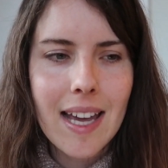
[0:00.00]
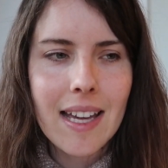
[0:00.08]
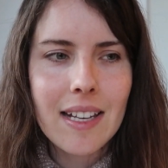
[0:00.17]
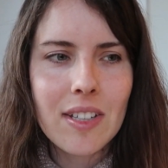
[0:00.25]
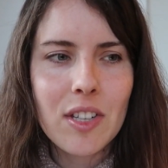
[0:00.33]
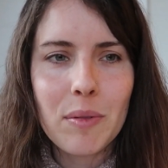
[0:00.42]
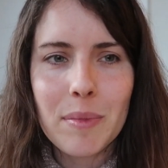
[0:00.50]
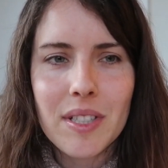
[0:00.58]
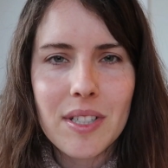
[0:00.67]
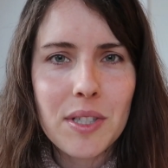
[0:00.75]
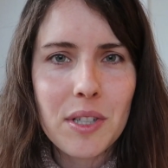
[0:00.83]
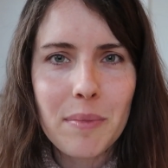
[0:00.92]
and human
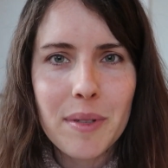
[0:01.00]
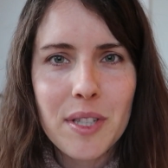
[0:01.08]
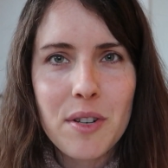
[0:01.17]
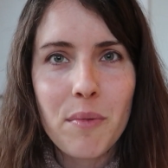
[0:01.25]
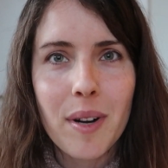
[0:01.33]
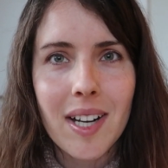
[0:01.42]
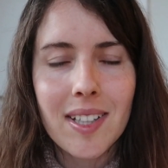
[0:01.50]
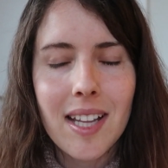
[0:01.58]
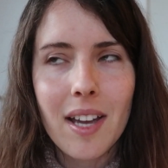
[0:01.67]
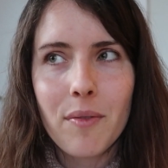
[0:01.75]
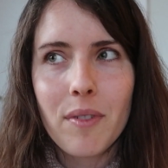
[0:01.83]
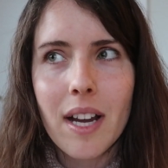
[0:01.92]
disturbance to
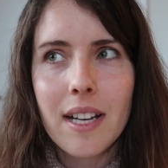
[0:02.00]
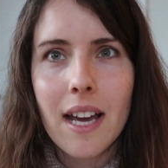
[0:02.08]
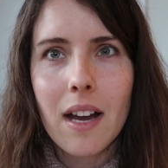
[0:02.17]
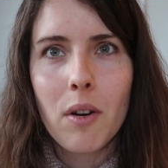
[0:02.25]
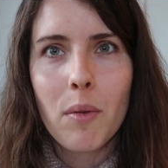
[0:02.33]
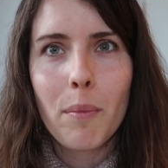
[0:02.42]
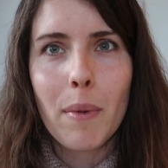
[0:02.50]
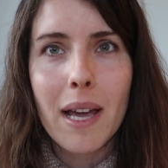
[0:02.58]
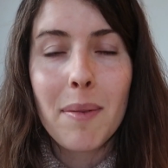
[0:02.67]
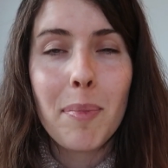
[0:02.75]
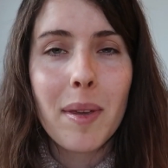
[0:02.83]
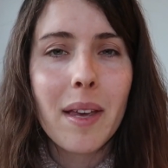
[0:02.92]
wildlife right now
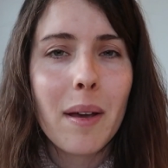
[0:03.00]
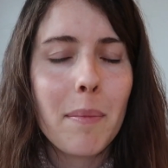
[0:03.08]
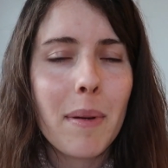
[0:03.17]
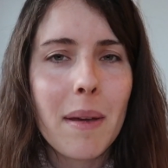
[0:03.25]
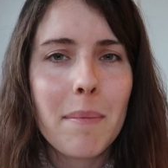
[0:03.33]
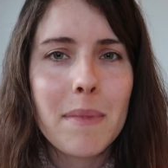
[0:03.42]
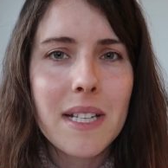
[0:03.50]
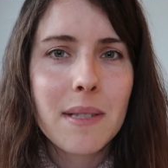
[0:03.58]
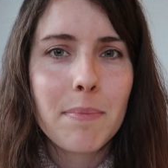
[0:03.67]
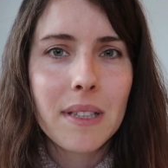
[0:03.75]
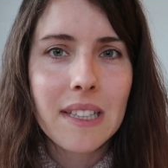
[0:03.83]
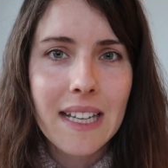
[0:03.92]
might be a bit
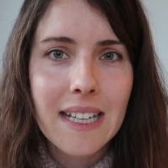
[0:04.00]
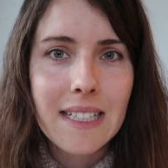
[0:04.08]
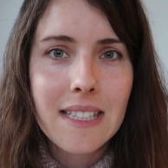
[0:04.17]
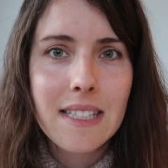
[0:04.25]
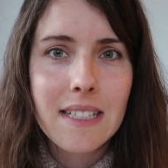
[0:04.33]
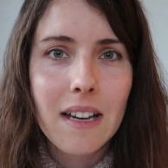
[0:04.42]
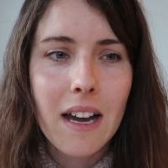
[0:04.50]
misplaced.